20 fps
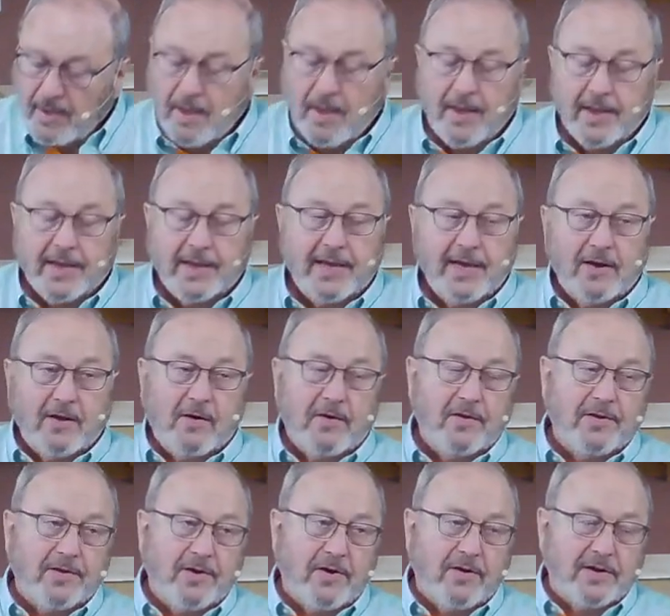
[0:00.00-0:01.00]
again,
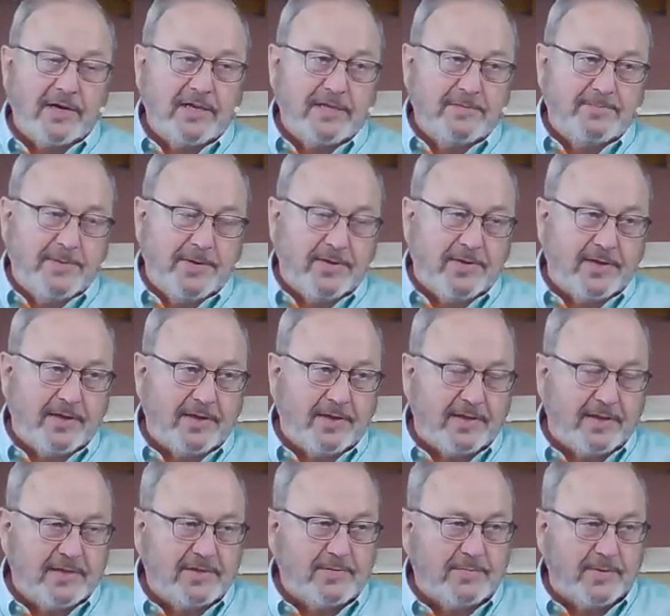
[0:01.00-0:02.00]
all along he's building
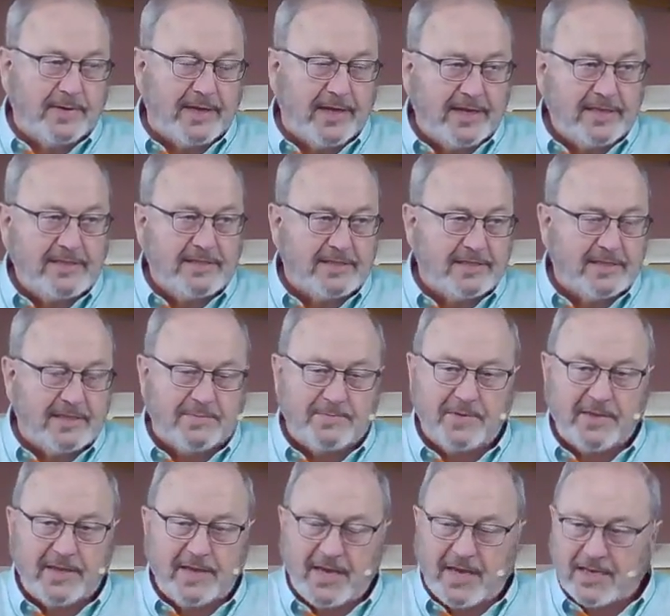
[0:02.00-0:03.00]
this relationship
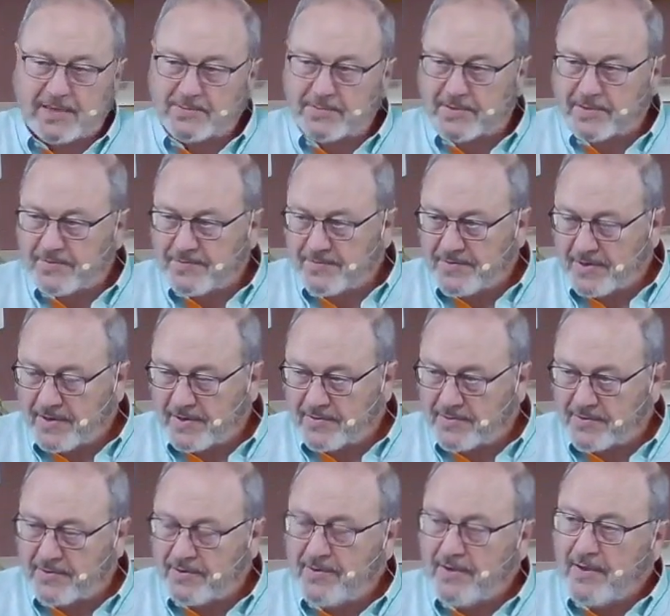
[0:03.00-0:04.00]
that he has with the
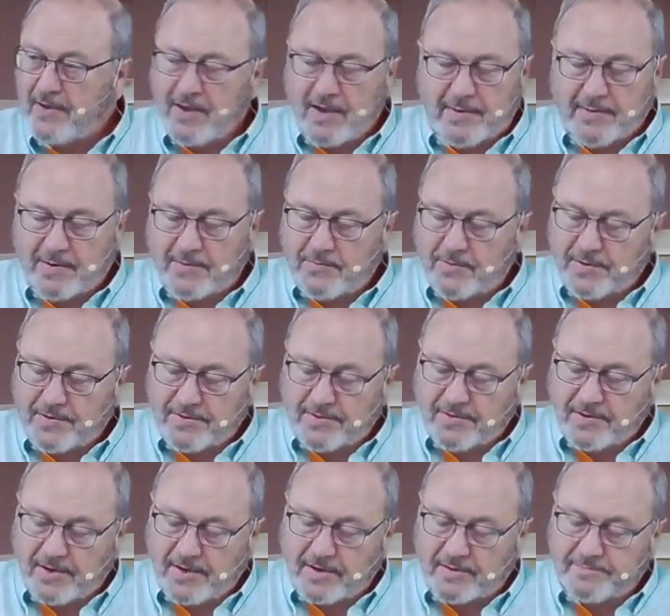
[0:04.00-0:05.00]
Father, I mean with
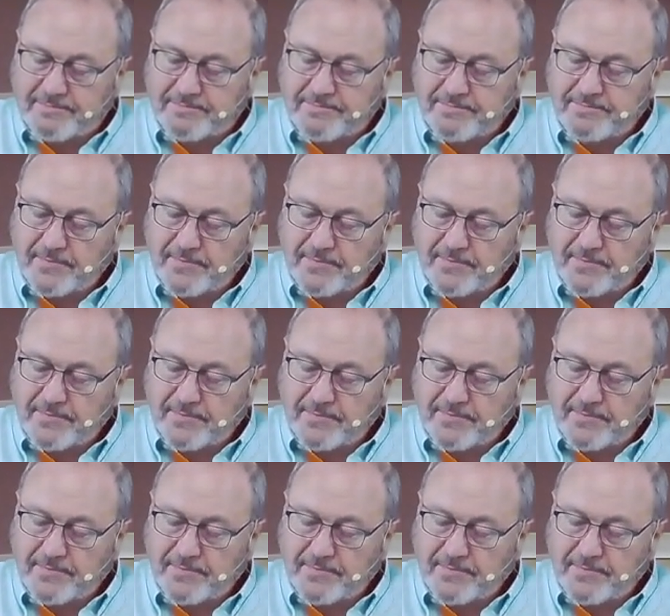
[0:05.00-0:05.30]
the